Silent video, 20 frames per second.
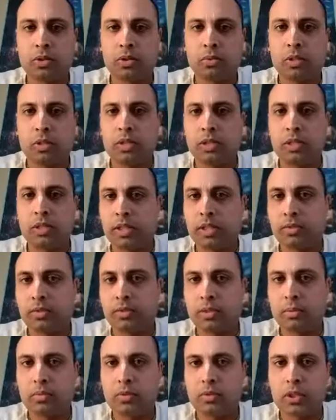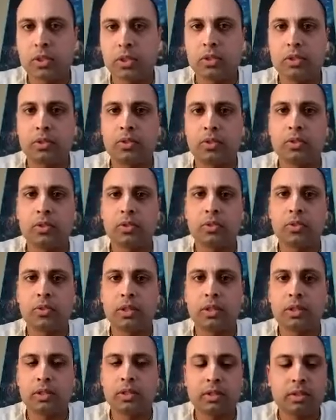You must have some Shiksha guru, right?